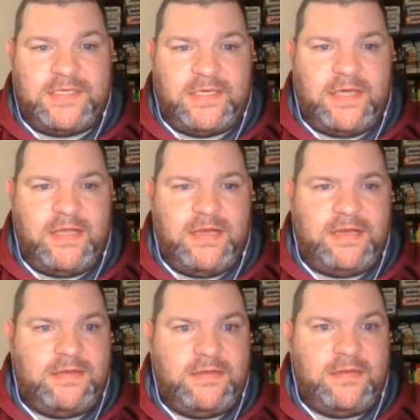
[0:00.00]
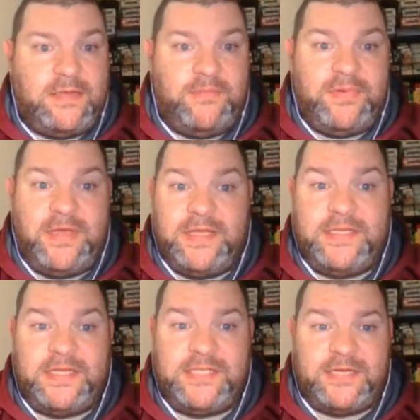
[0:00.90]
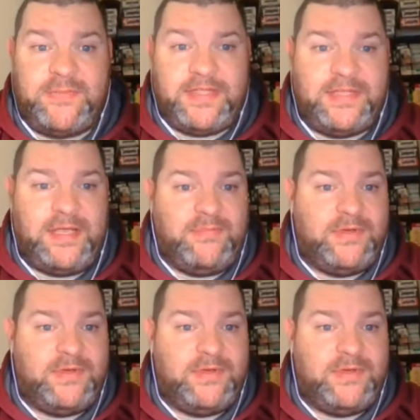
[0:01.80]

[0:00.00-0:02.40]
I didn't pay attention to my thing,